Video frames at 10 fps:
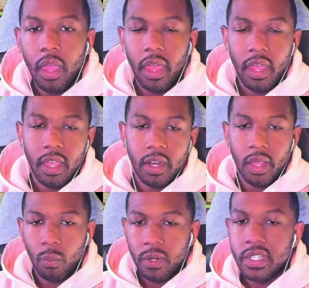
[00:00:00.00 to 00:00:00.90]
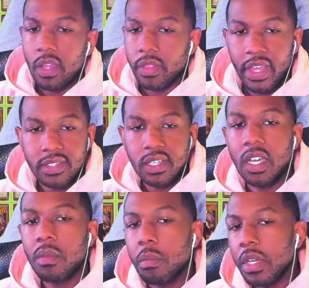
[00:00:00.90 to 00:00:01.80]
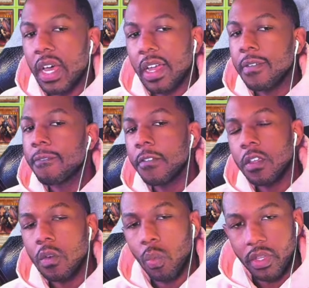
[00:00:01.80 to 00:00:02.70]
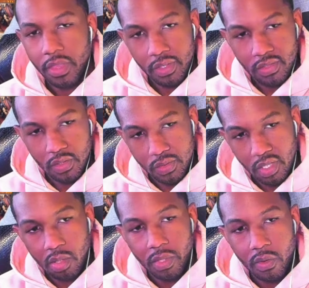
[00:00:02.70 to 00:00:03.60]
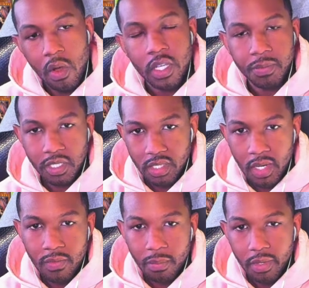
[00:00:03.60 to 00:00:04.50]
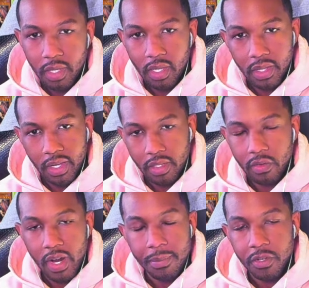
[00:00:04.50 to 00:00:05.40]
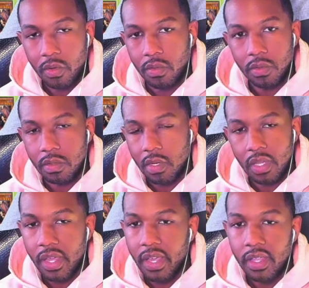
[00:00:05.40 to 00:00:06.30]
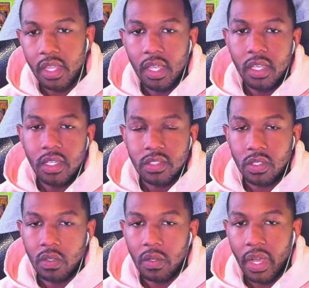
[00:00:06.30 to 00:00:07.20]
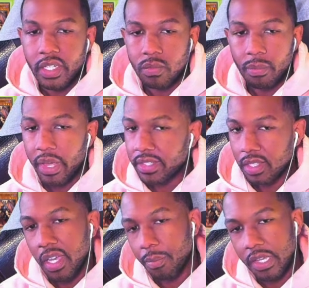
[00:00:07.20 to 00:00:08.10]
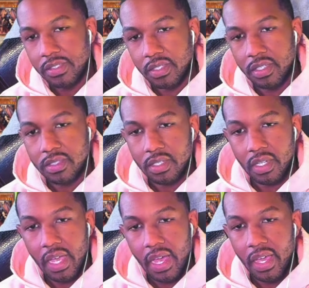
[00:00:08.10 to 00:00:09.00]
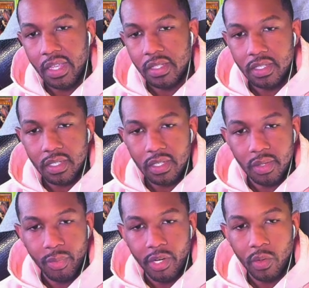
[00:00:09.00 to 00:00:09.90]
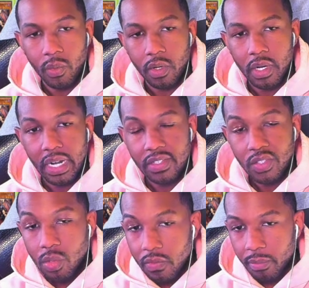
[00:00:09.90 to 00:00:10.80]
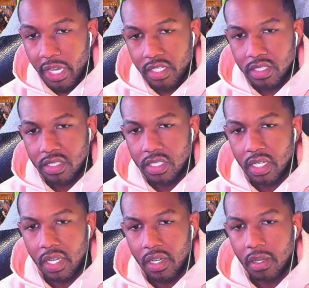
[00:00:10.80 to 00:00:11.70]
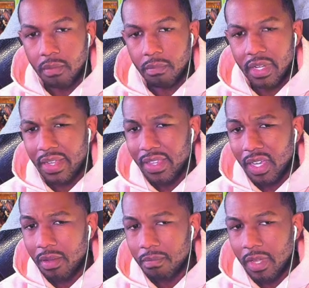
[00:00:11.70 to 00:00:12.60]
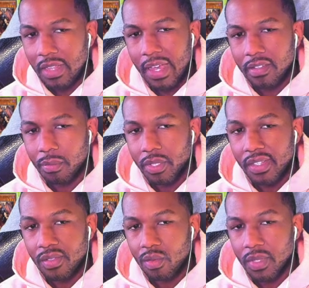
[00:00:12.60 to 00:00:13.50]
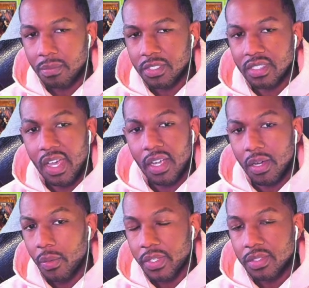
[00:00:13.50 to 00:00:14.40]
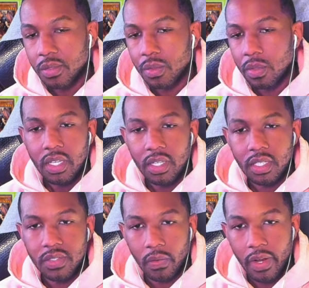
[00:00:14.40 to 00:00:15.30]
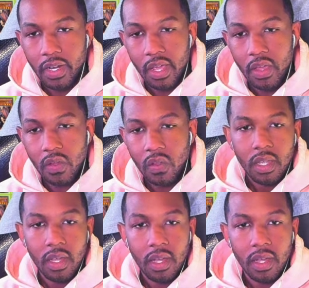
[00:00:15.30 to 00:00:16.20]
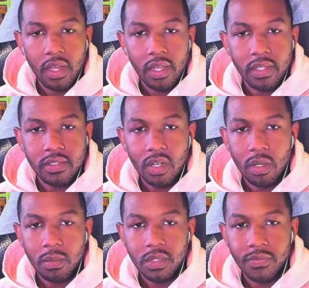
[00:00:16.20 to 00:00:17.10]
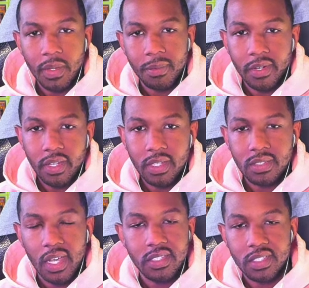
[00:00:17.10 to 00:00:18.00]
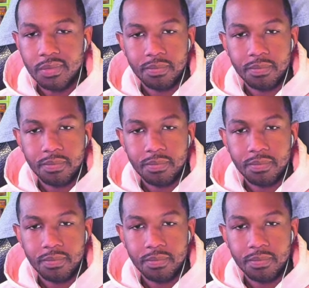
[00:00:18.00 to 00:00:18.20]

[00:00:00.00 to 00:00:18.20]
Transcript: and it worked out that time, but I could feel where things could go terribly wrong, especially having to play like the Crab Turtle dude and all that. So I just went back to like basics. I did get Imperial Order. I got two of them actually. Um, and I think I'm allowed to play two, but I'm just not going to, at least for right now. Uh, in terms of upgrades, I just